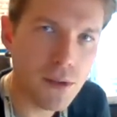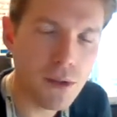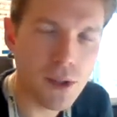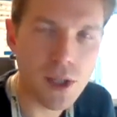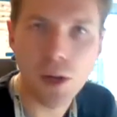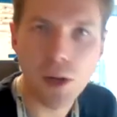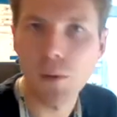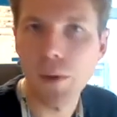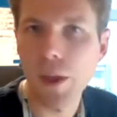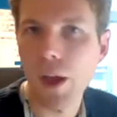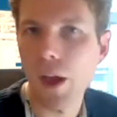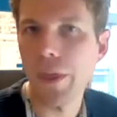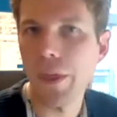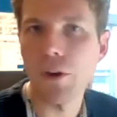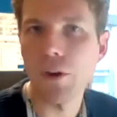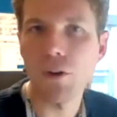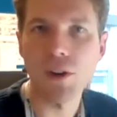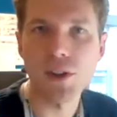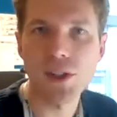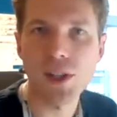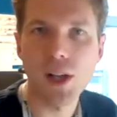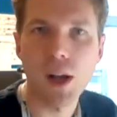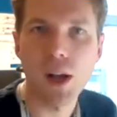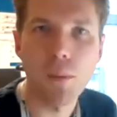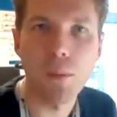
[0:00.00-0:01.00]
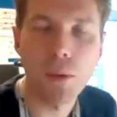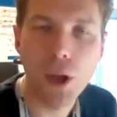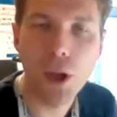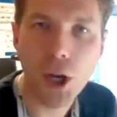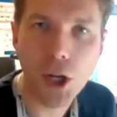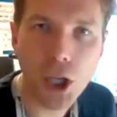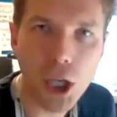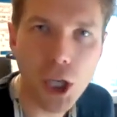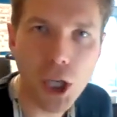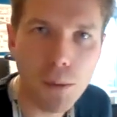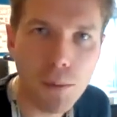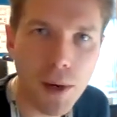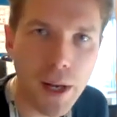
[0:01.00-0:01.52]
So there are some that
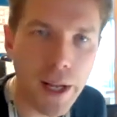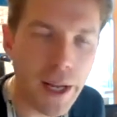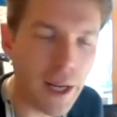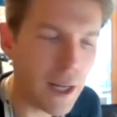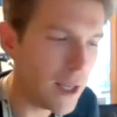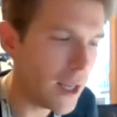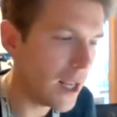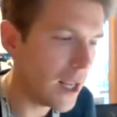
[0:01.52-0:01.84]
accumulate